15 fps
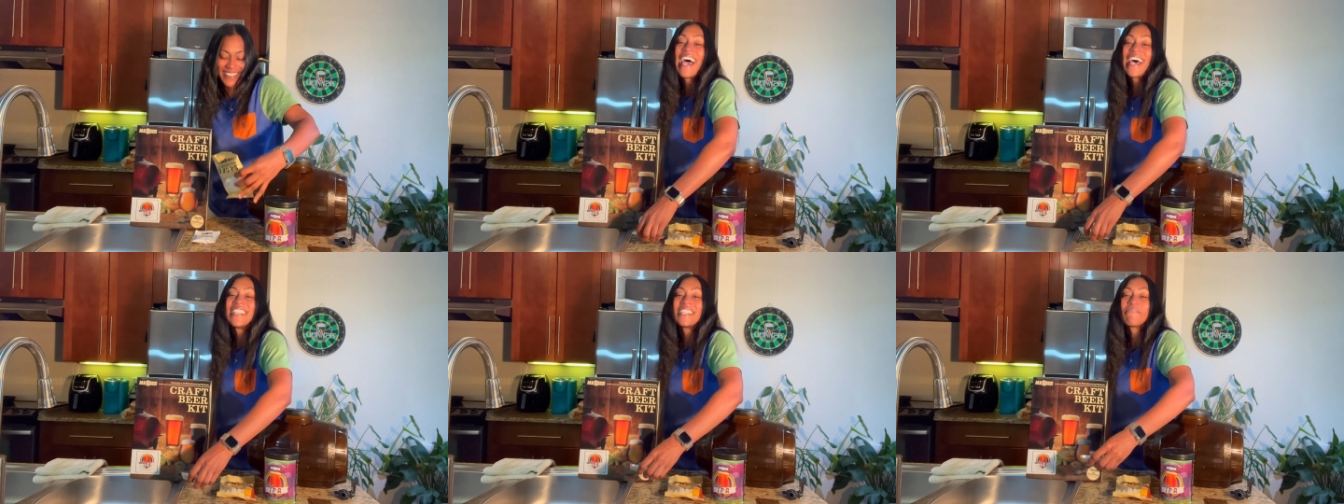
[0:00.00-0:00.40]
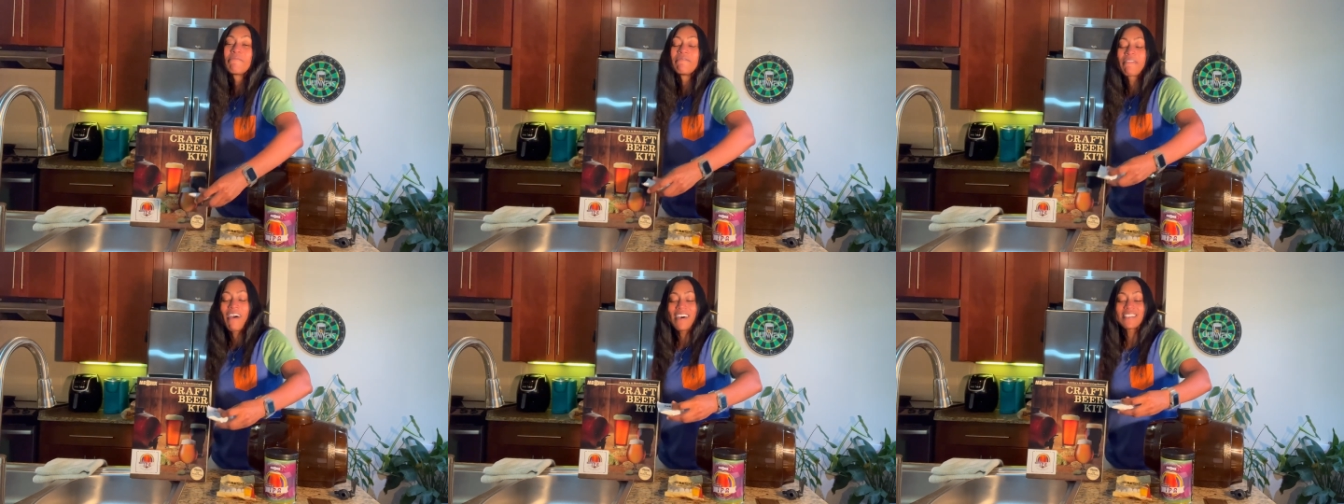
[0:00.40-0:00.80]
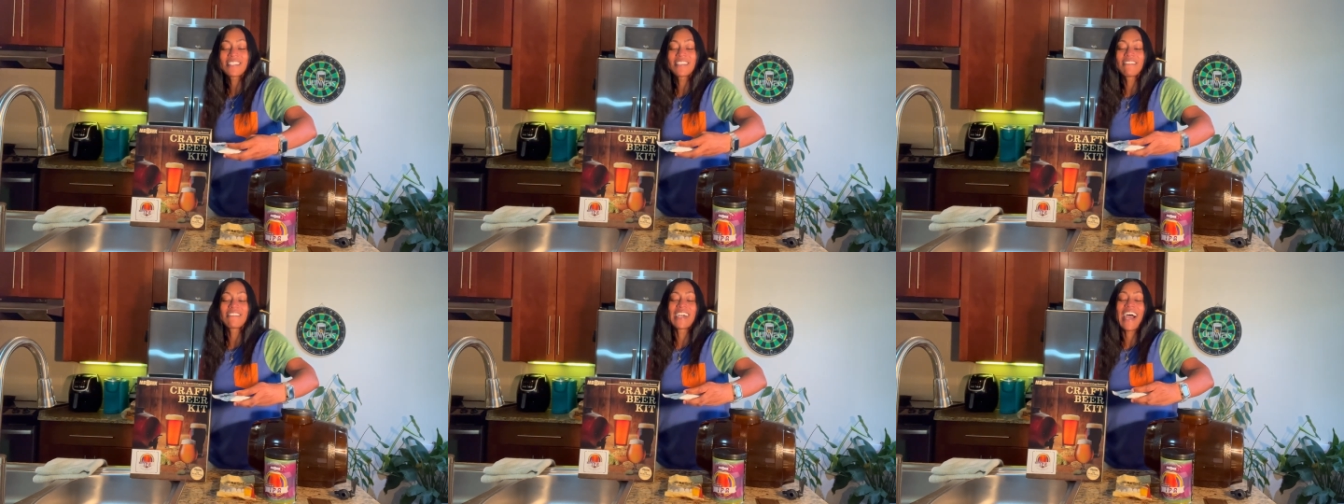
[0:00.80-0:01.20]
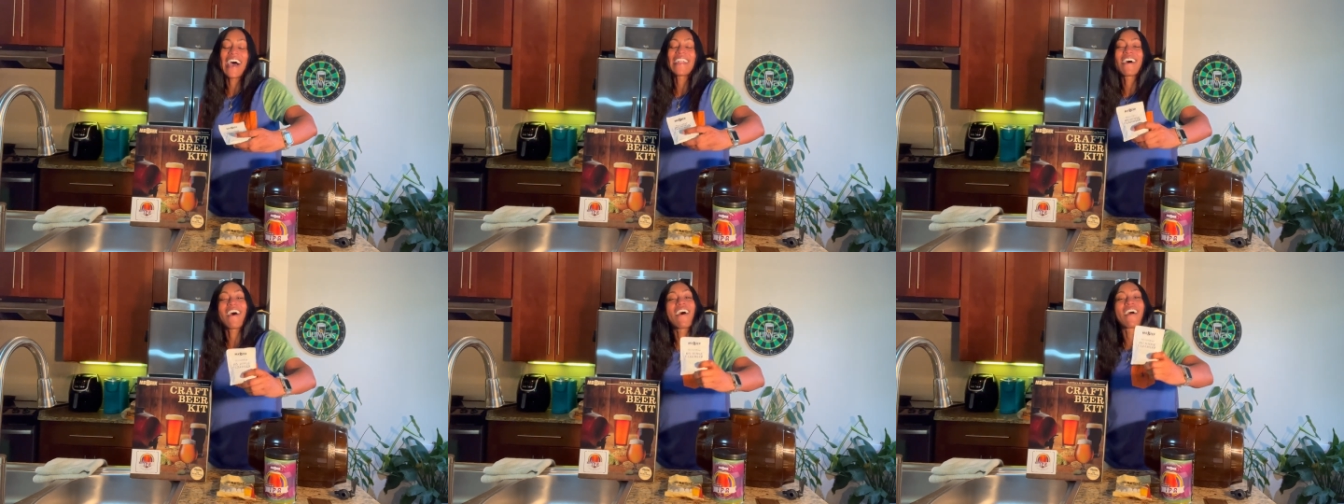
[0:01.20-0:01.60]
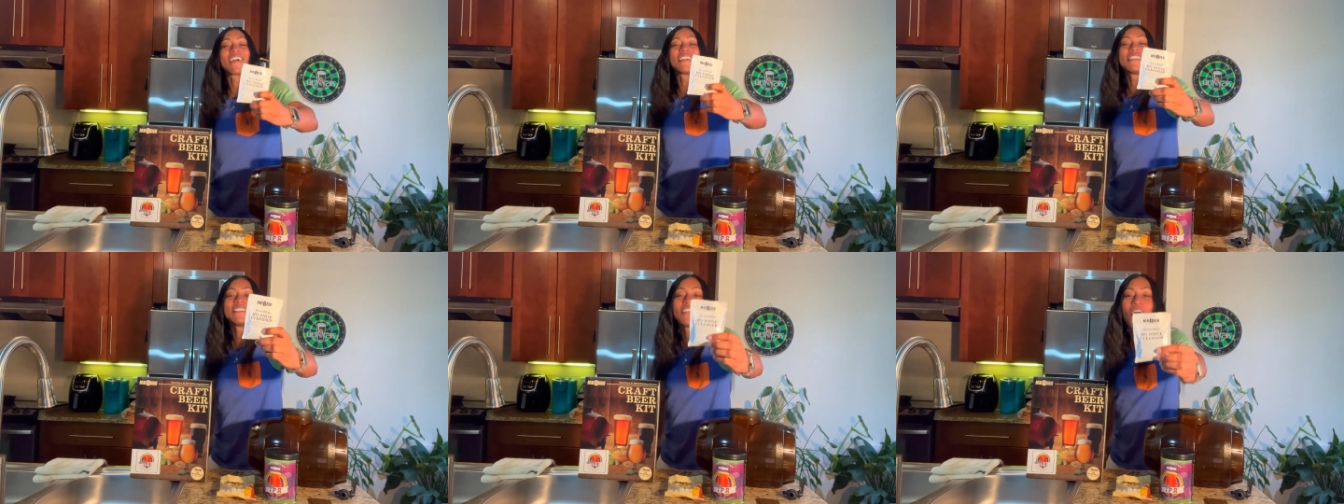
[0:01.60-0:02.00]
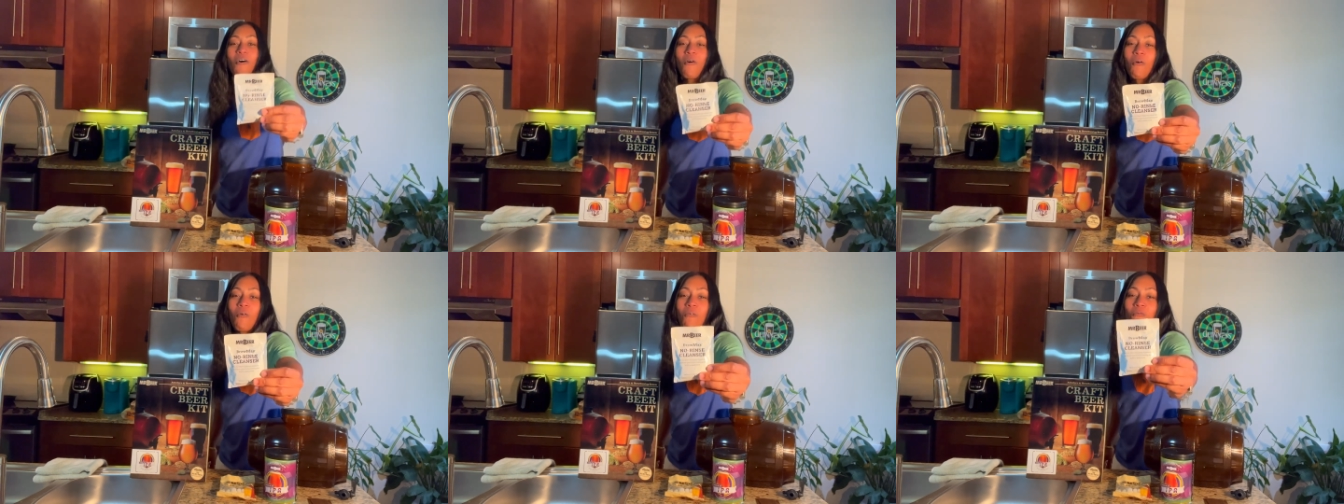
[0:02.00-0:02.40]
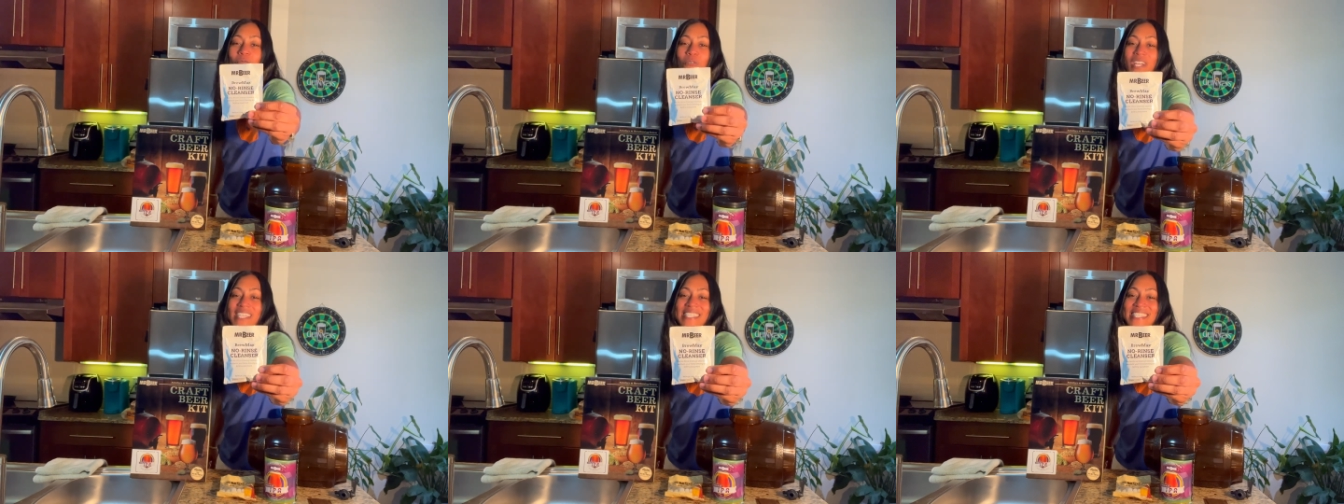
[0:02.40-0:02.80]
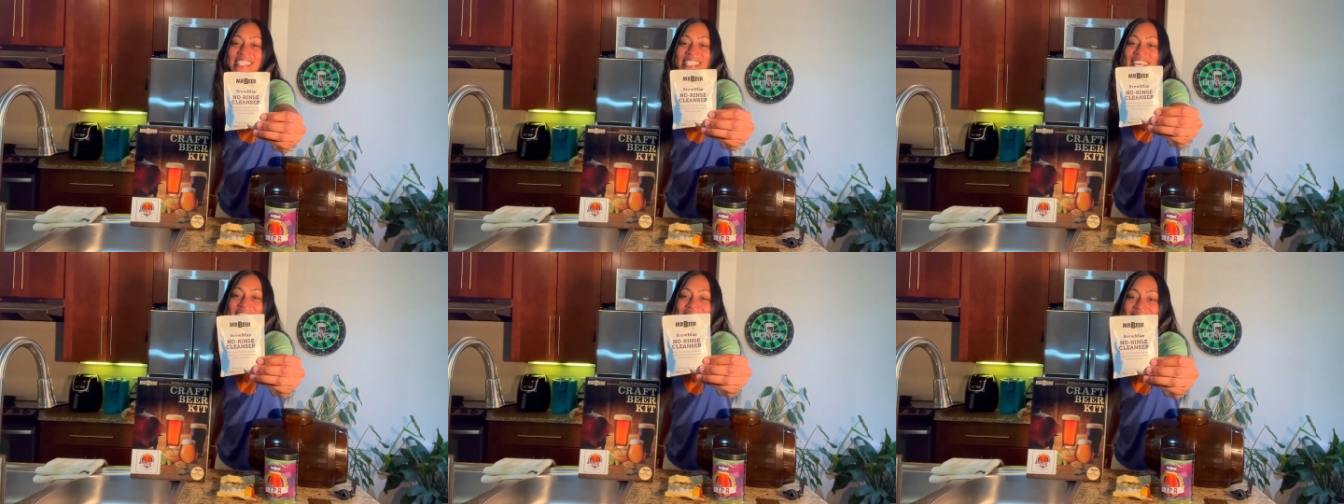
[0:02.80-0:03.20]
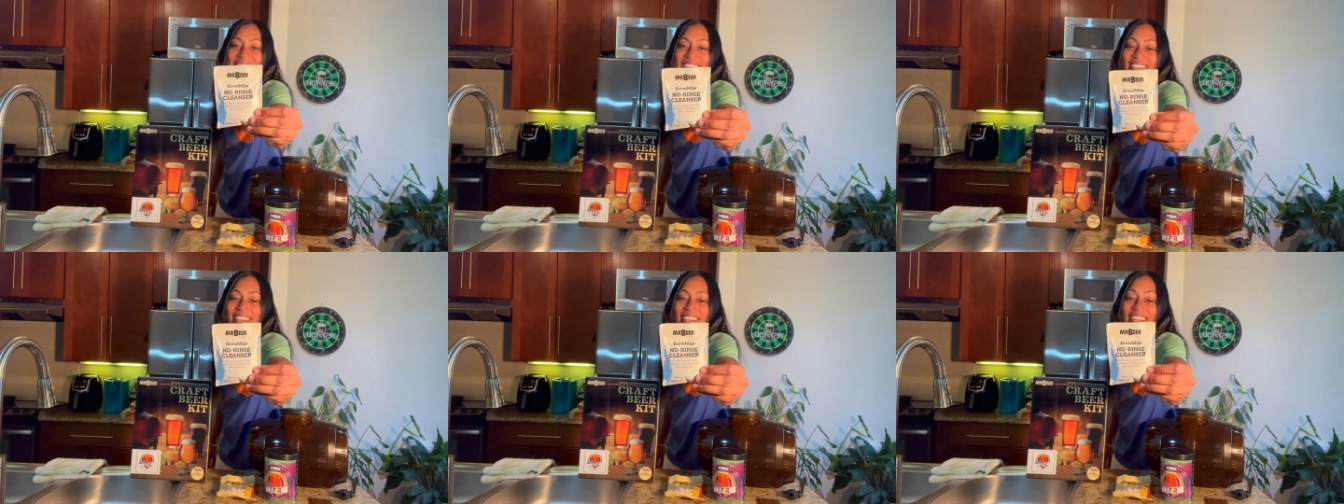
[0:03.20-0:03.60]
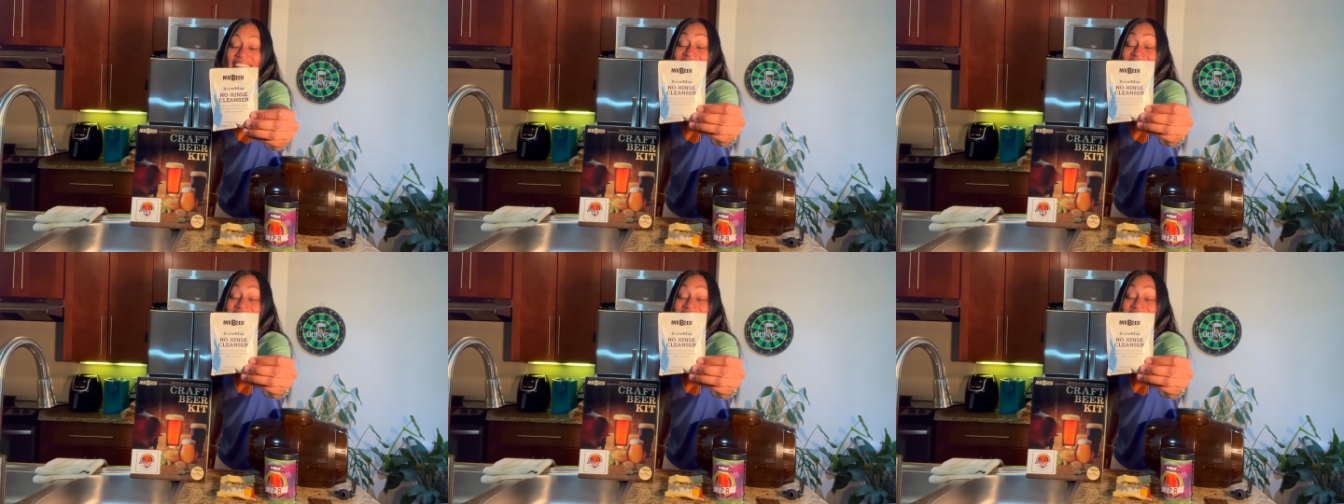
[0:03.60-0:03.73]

And then we've also got our no rinse cleaner.